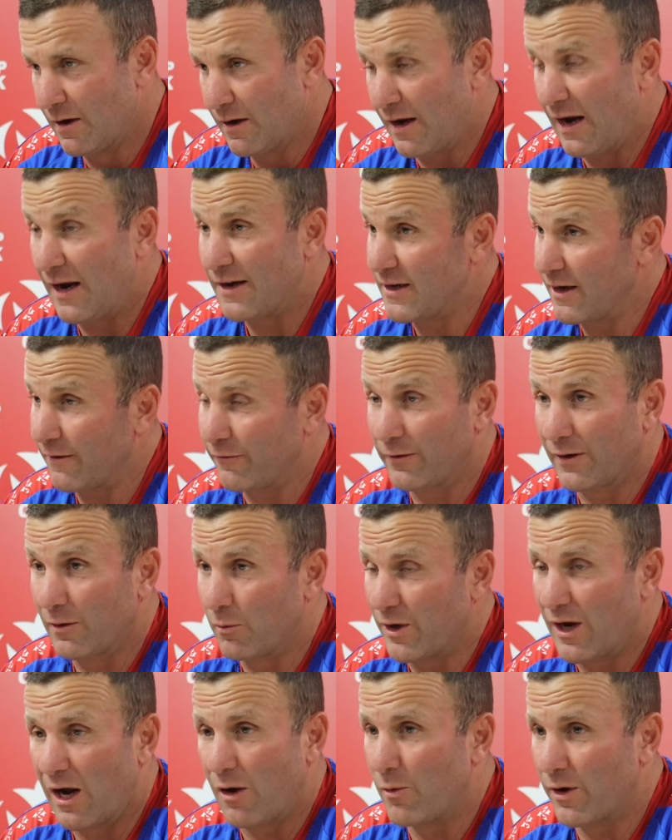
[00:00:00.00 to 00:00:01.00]
Yeah, definitely.
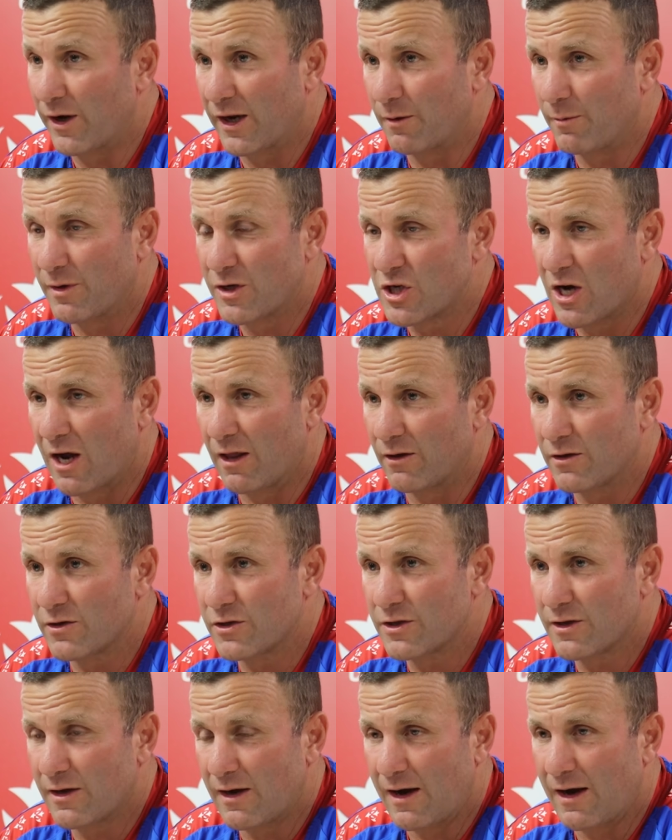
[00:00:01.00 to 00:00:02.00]
We know we're going to be
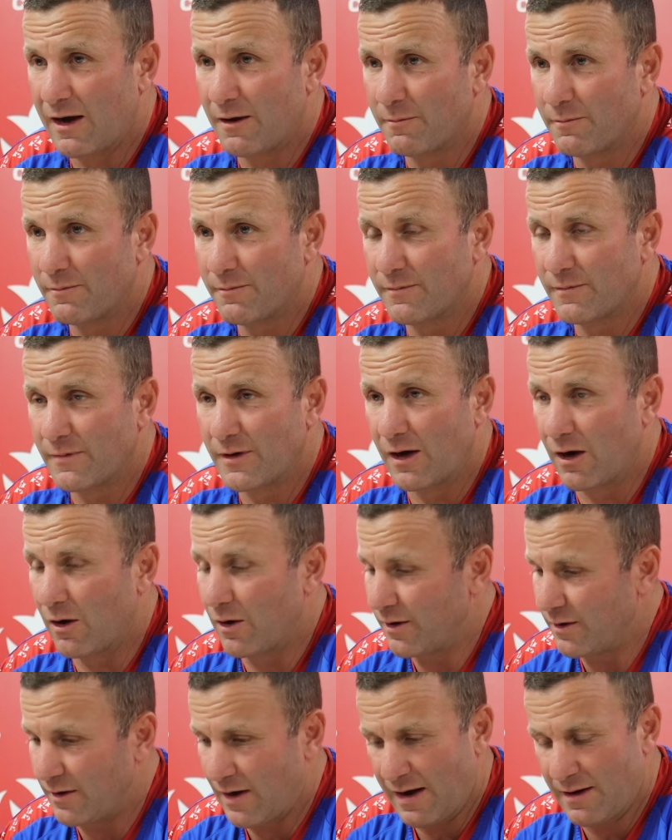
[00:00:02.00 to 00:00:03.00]
challenged, and
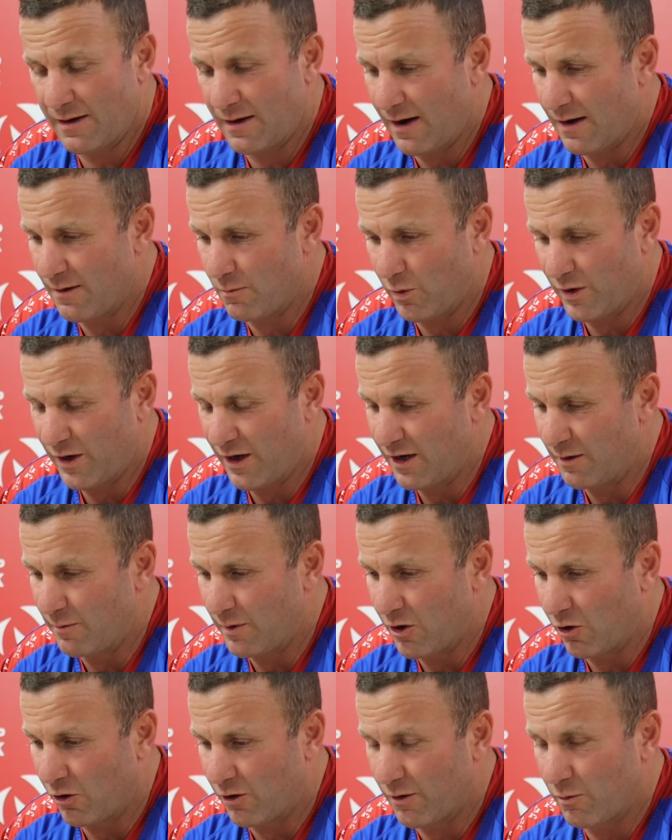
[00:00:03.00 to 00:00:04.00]
we need to
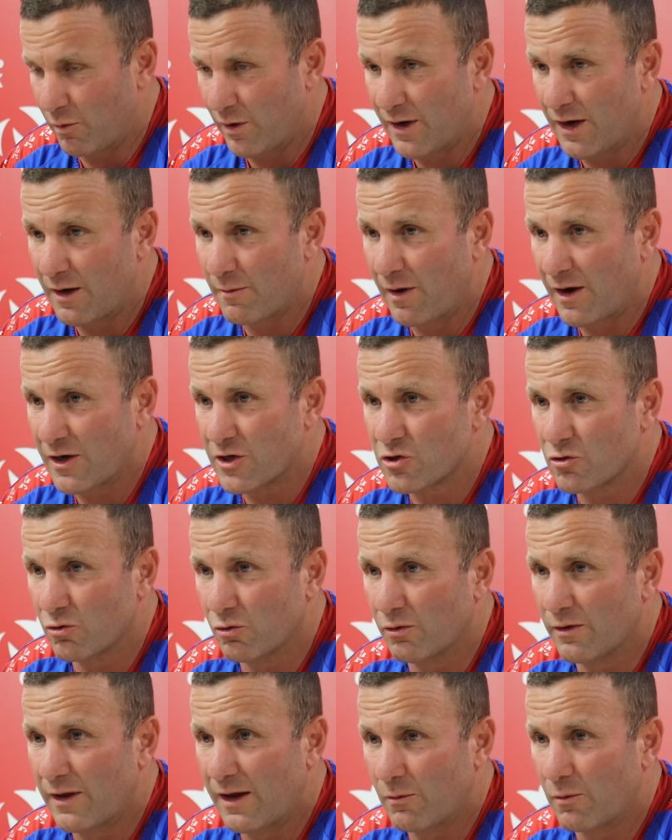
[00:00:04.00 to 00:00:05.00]
be on, and we need to make
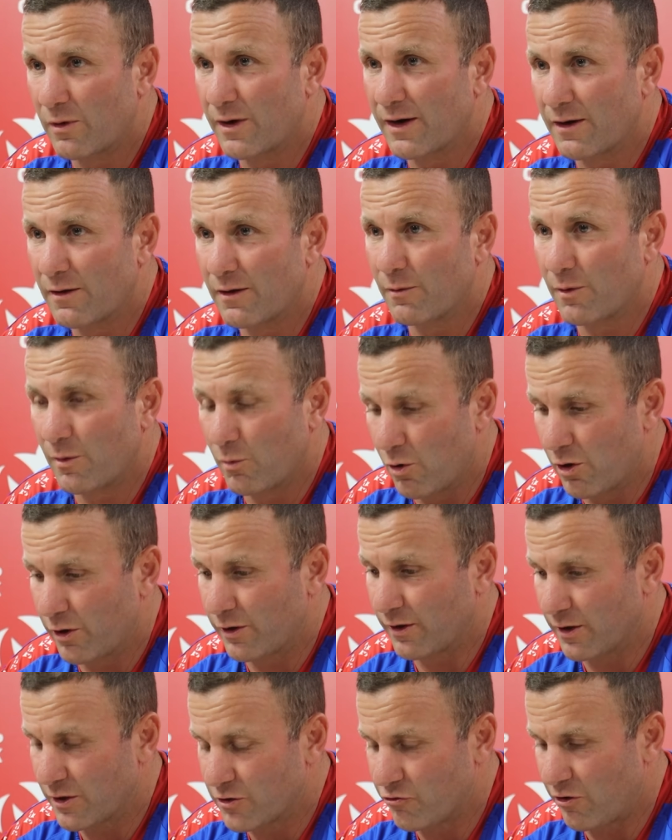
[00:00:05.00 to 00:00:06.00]
sure that we're
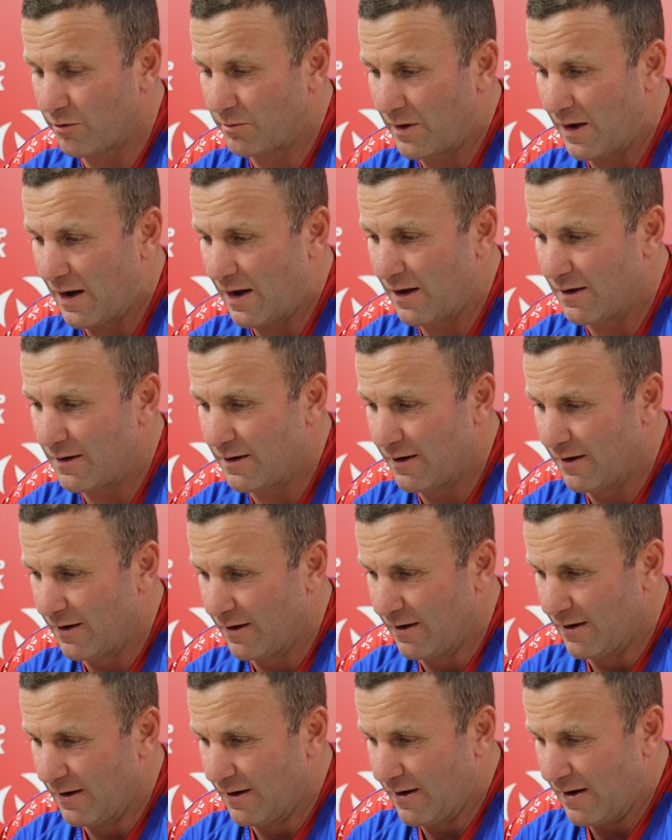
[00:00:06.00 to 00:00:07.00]
working extremely hard,
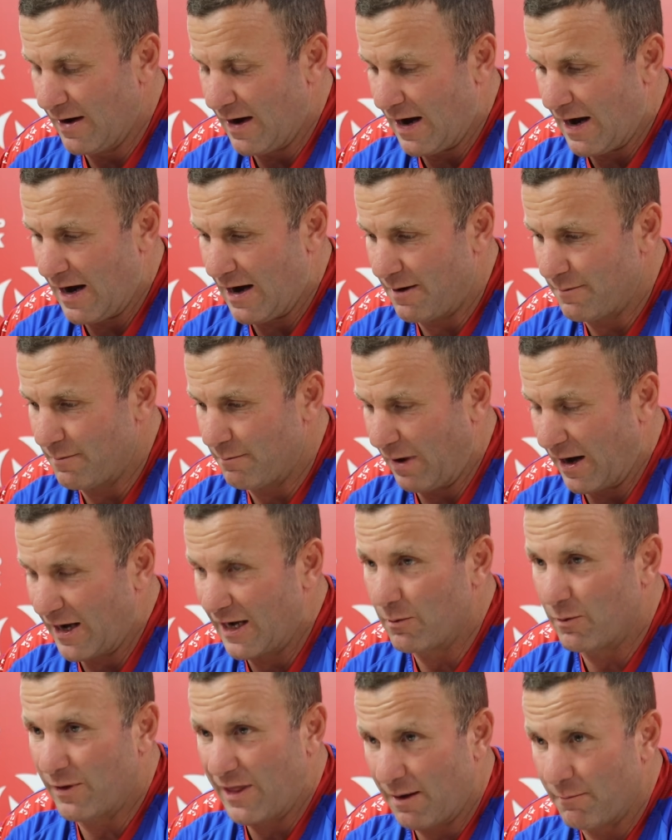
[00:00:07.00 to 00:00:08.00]

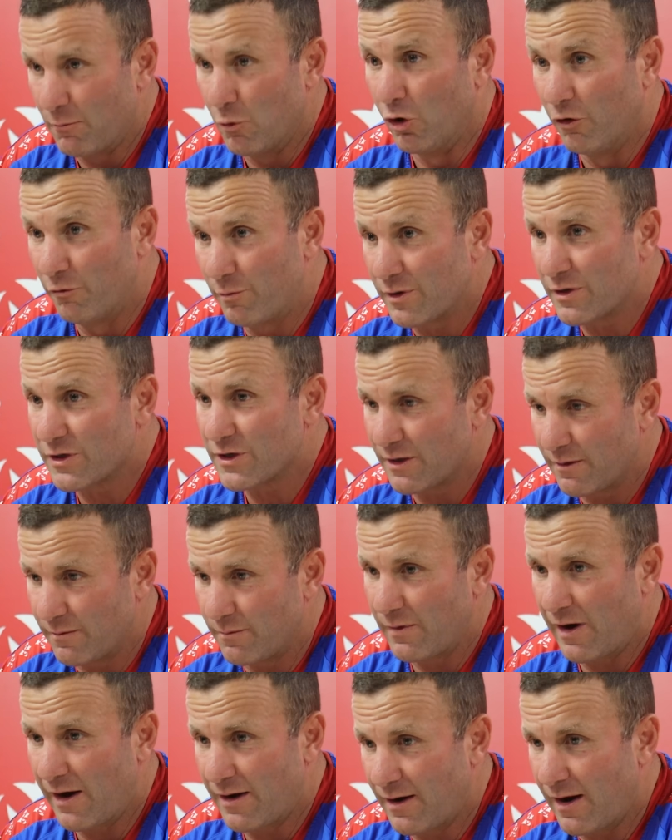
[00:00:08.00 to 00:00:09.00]
mainly with our movements,
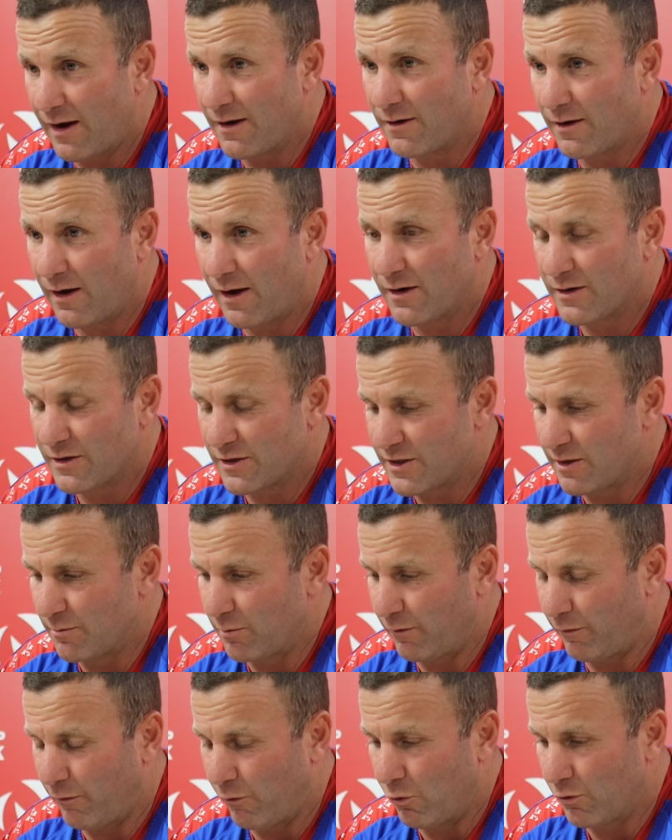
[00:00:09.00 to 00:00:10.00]
and as I said
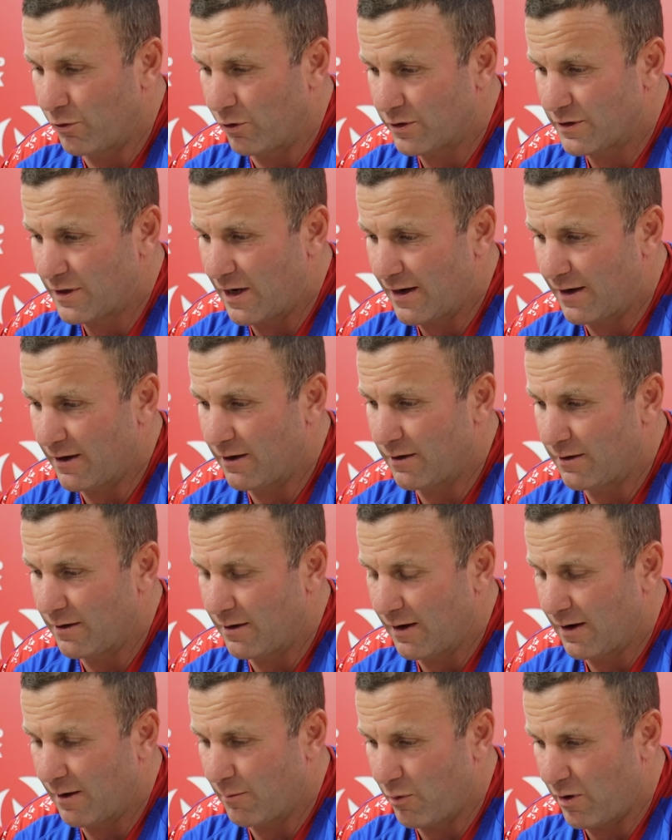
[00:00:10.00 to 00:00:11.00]
before, not
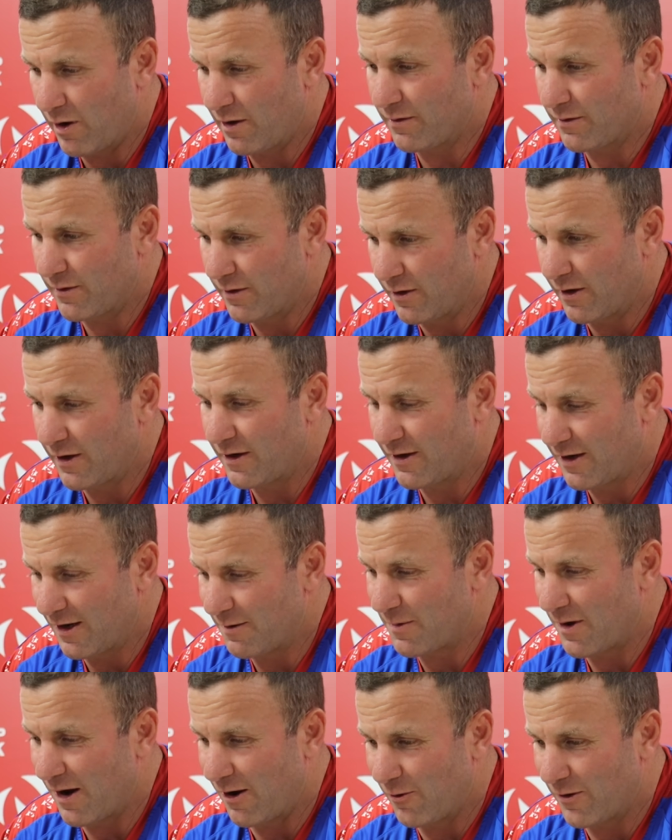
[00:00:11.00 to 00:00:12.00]
taking a breath. You need to
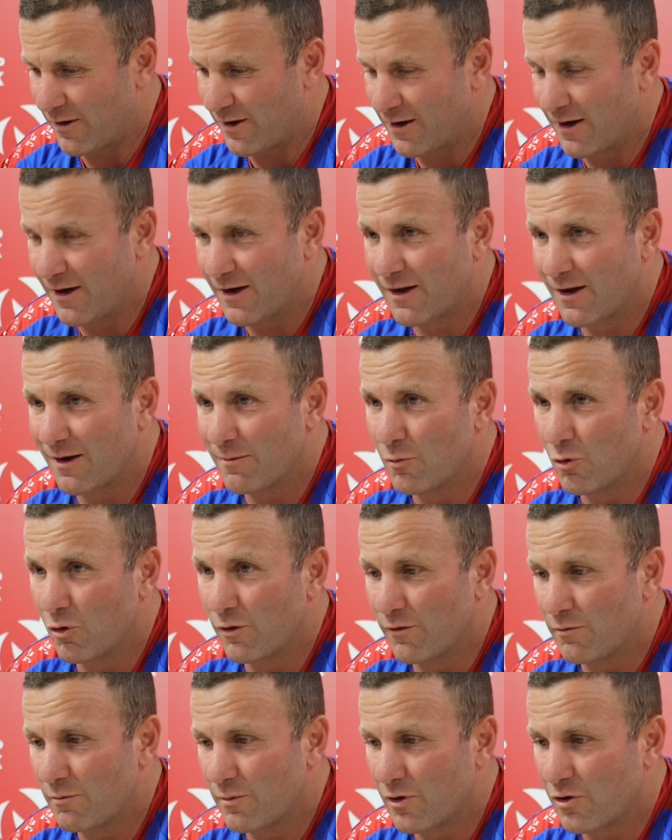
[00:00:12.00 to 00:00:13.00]
keep going. You need to keep
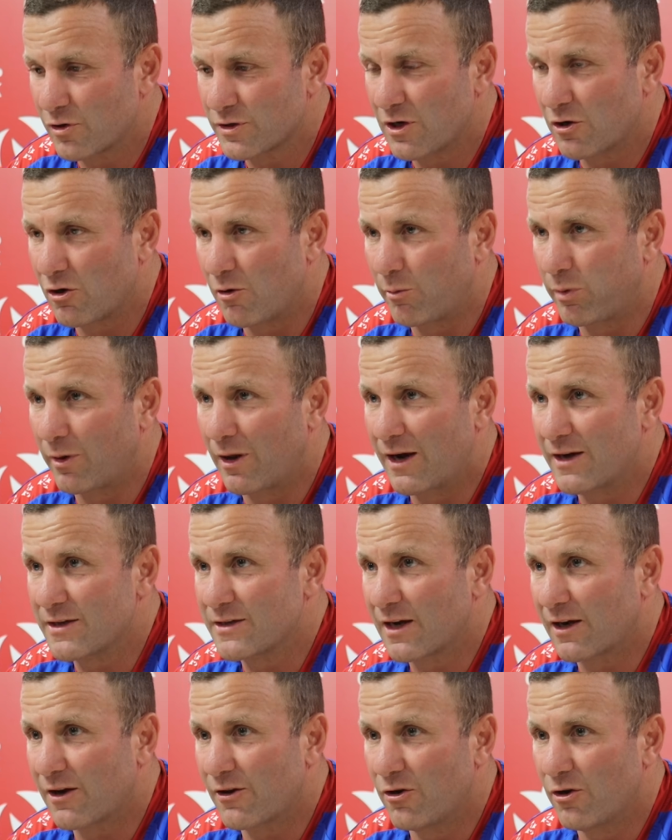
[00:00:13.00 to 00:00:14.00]
moving because they've got players
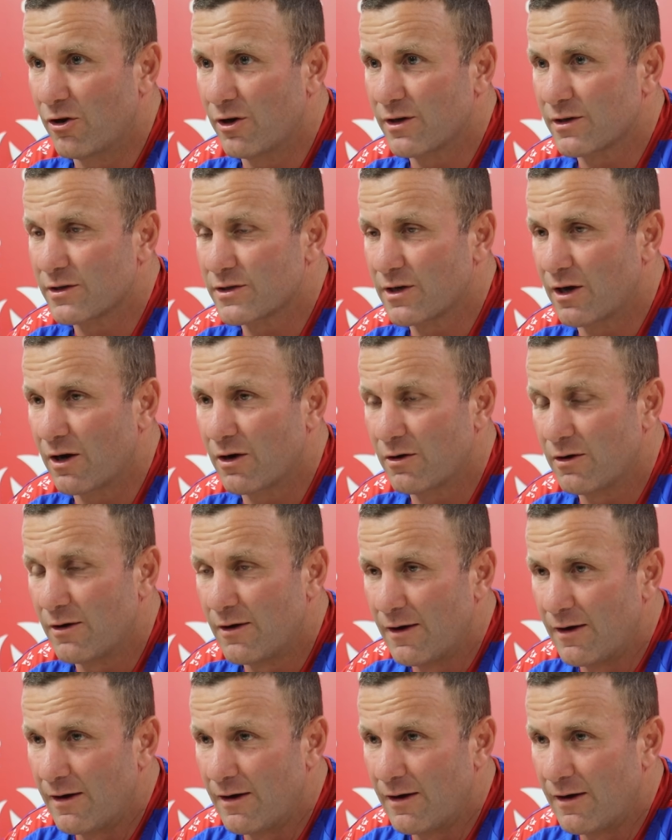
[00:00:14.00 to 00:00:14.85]
that can hurt you. So,